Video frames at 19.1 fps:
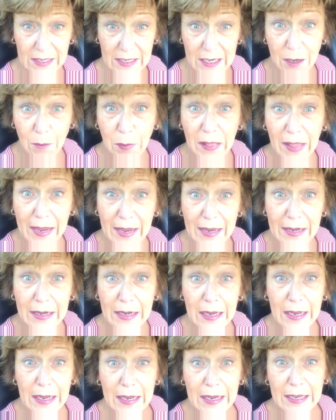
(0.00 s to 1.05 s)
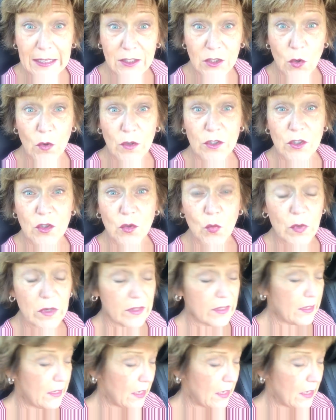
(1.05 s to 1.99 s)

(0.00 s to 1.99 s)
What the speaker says: eating plan. It's going to